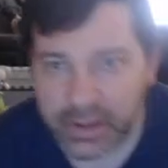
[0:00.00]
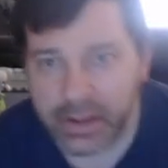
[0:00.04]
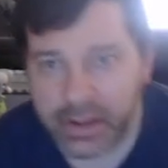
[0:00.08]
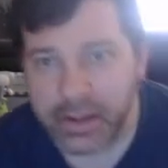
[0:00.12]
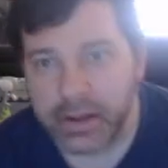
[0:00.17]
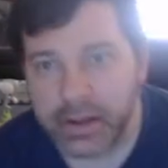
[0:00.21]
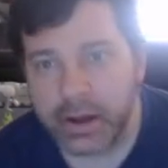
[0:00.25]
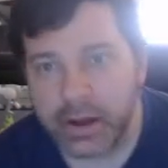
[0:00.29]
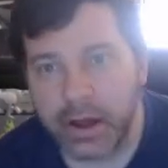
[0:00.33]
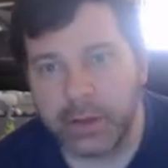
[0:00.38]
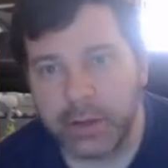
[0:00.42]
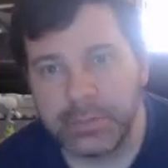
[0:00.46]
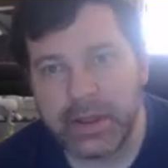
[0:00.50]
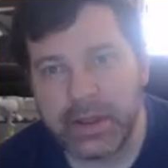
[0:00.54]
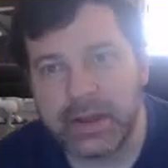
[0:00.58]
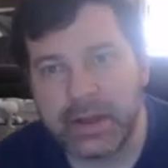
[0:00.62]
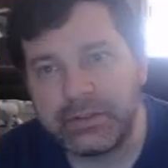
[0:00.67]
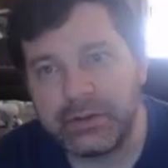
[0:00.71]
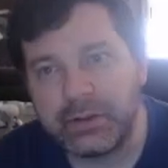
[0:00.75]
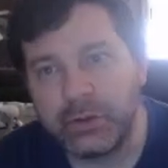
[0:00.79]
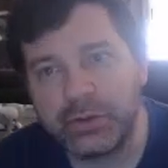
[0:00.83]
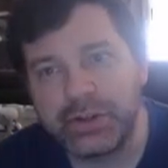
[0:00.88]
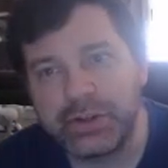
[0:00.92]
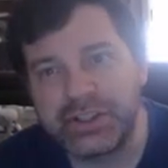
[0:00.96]
Omnath,
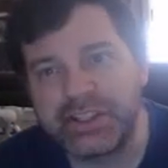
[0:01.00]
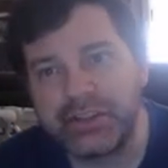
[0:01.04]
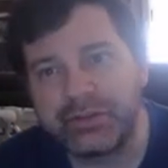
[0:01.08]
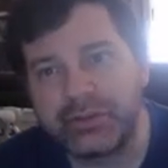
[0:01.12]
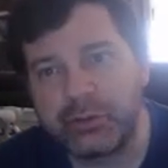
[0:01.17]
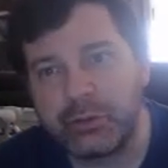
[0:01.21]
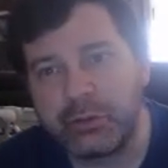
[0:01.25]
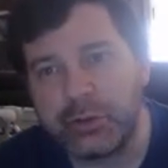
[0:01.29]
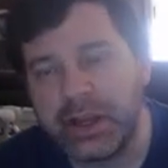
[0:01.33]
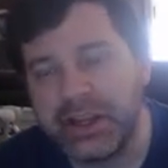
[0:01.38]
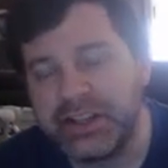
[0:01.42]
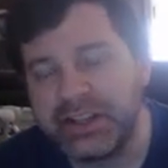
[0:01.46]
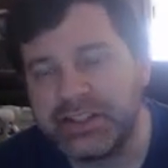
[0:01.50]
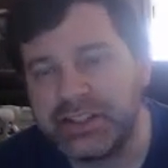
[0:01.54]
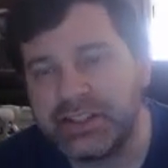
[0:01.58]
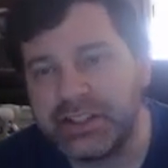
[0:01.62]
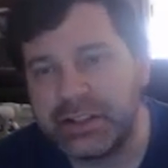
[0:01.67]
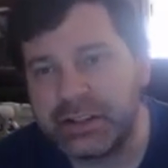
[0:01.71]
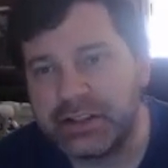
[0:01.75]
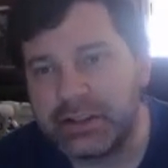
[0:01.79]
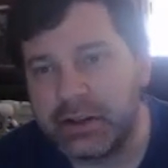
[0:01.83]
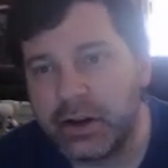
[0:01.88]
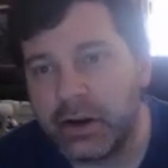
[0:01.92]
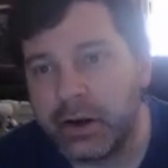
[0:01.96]
Locus of
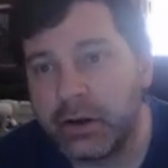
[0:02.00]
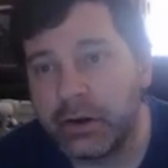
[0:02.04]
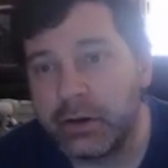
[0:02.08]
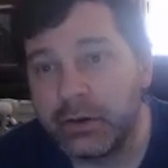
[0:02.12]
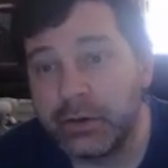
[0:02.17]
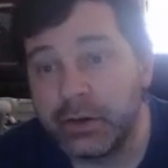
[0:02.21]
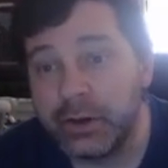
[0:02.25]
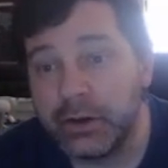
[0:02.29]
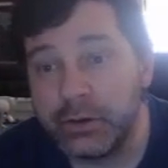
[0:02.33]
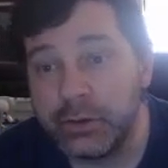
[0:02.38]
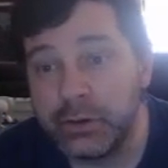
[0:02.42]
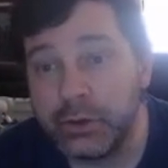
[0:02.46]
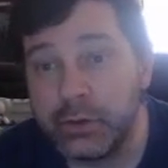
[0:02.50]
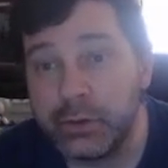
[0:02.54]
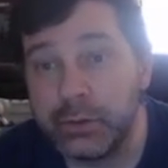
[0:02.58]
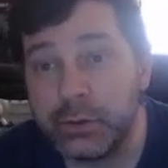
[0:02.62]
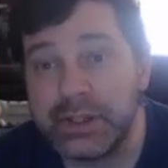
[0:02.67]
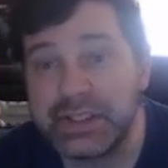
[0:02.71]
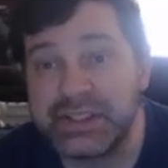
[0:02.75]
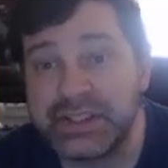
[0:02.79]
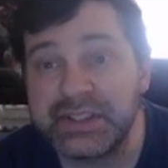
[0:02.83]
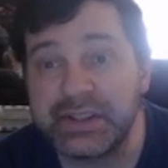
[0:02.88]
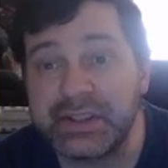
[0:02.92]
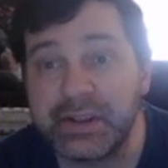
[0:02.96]
Creation, our
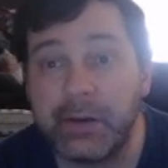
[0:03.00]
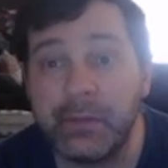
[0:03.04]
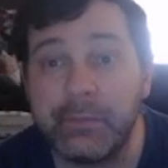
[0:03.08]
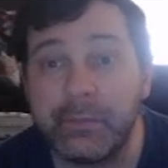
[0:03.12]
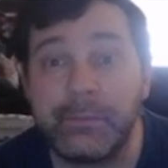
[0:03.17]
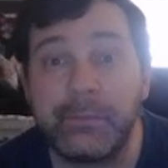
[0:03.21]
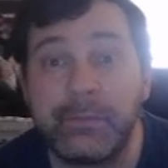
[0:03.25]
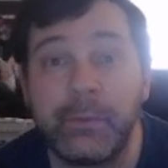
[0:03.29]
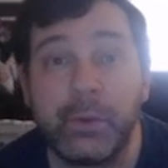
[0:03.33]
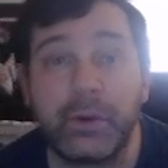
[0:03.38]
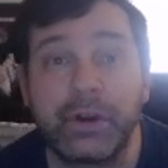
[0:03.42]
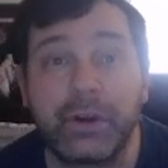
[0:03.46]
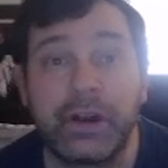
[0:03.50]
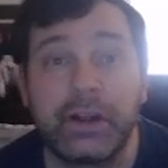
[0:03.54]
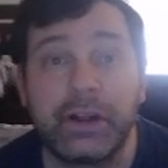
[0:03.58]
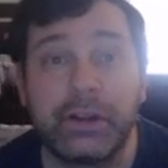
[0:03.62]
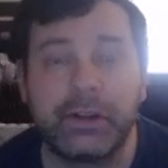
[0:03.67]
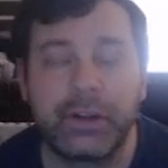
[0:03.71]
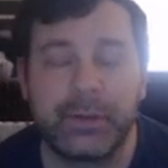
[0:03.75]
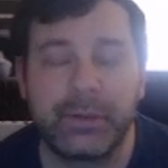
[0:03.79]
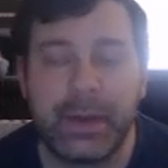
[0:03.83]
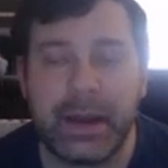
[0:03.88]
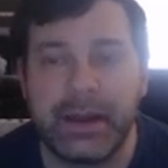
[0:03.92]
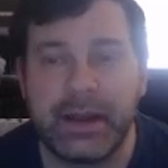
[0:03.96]
newest 4-color
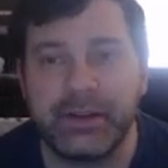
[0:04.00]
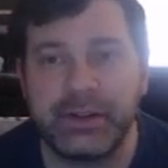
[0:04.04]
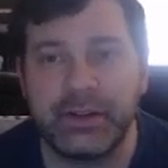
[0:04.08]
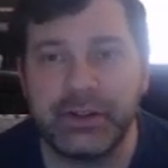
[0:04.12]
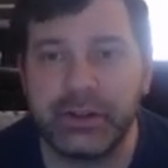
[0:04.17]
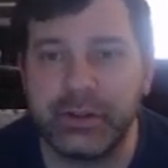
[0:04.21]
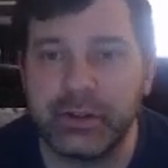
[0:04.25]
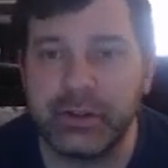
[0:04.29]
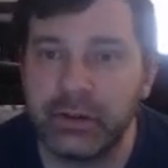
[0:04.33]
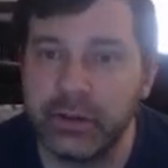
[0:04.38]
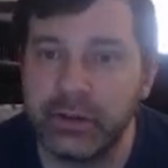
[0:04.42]
commander.